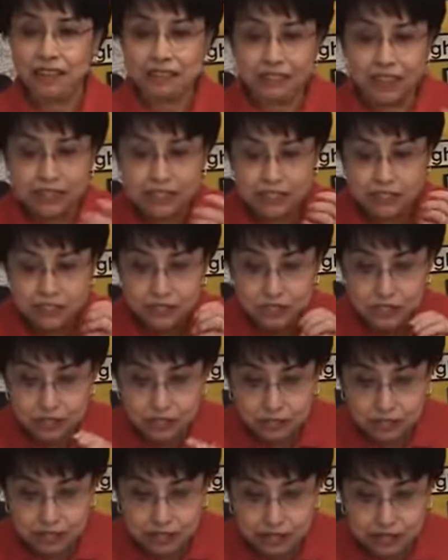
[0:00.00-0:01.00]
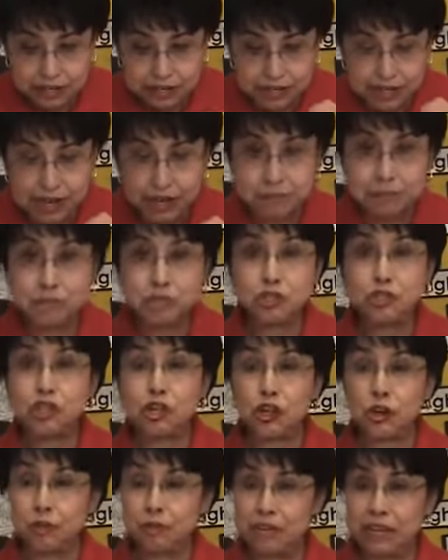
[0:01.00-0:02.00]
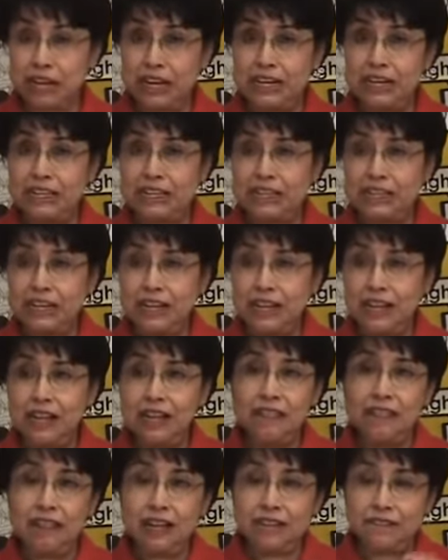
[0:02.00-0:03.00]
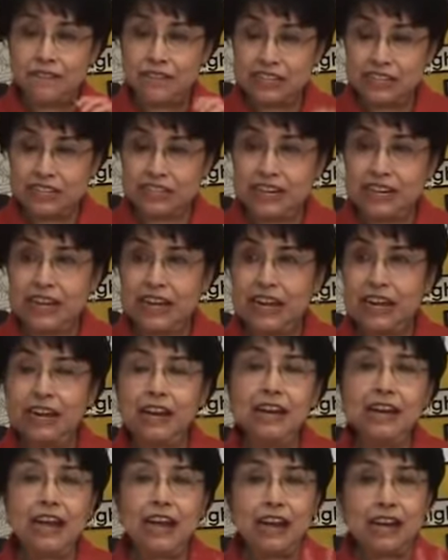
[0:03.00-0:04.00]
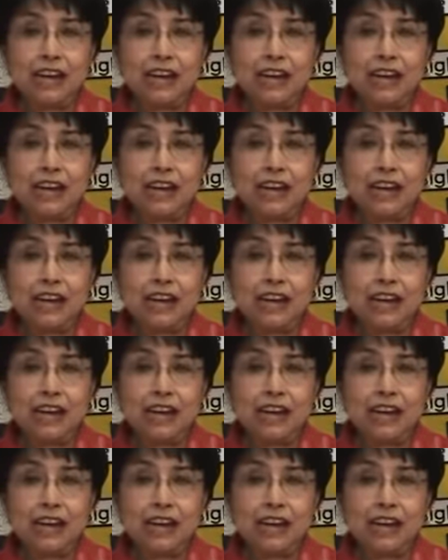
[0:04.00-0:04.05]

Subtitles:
They just looked at it, they observed it, they investigated.